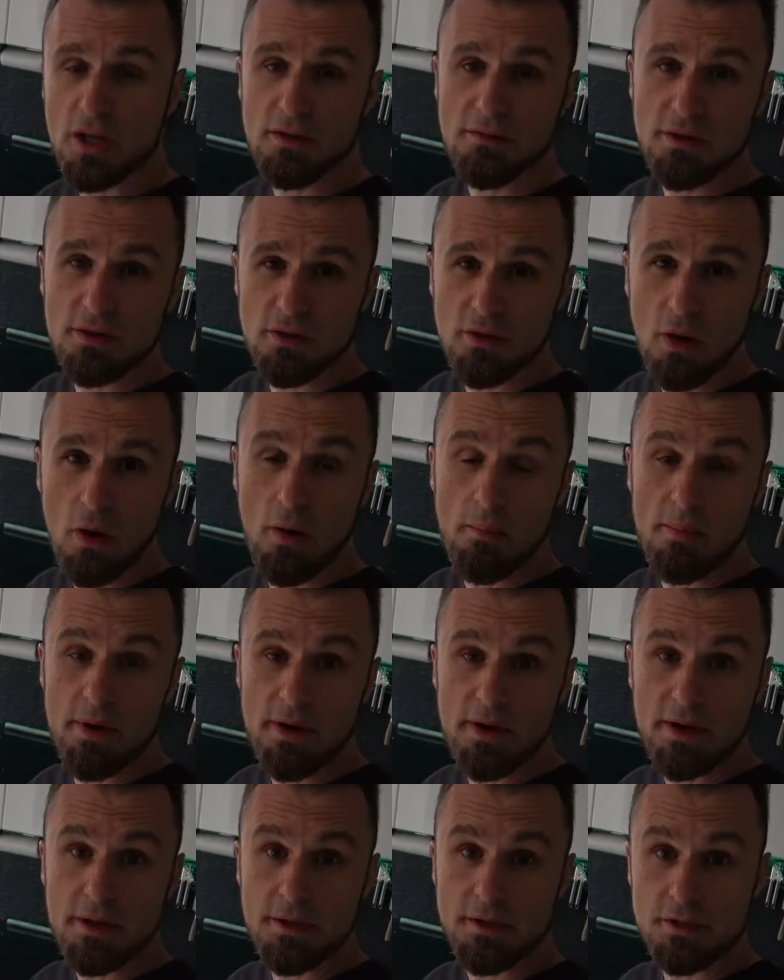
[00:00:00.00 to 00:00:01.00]
even though
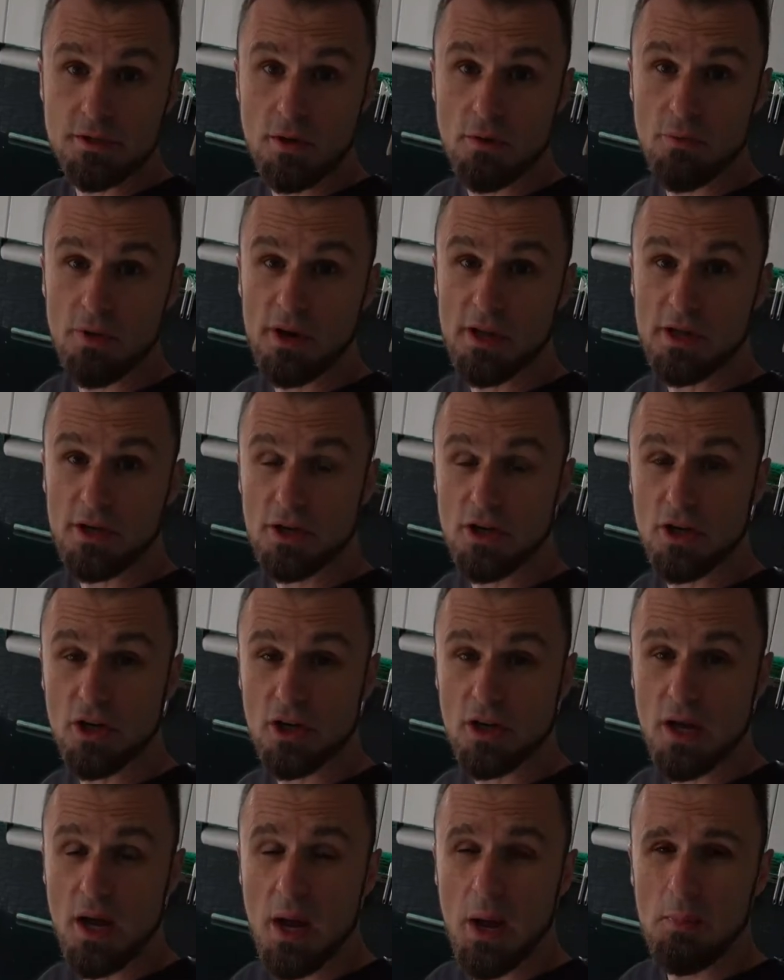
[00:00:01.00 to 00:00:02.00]
Americans don't really
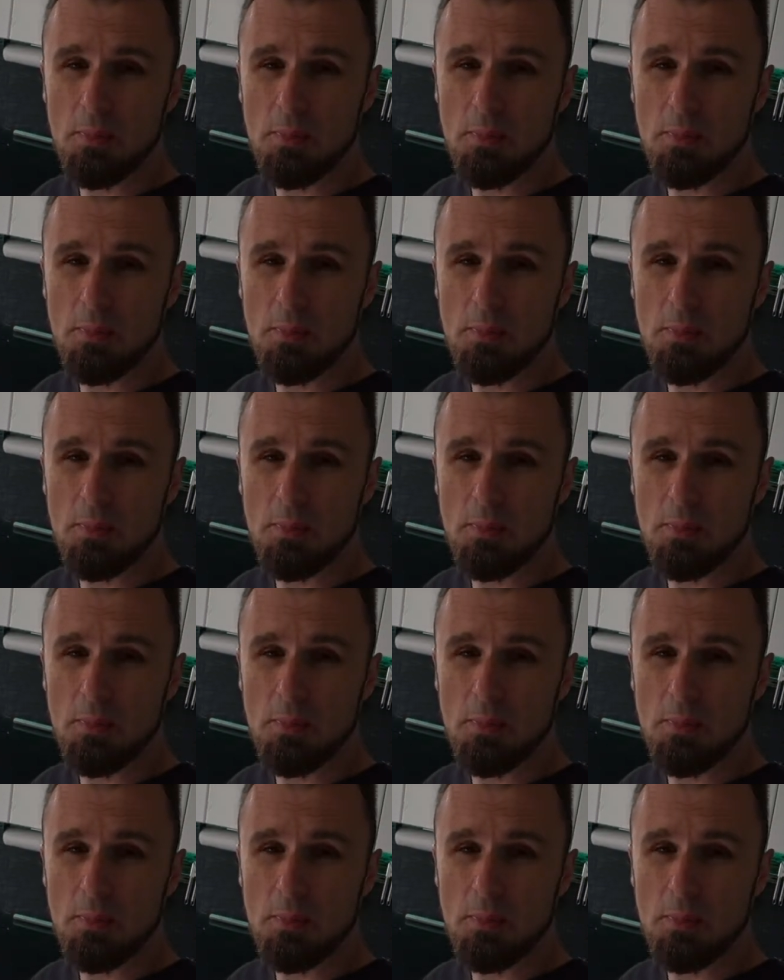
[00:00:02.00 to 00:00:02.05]
cook,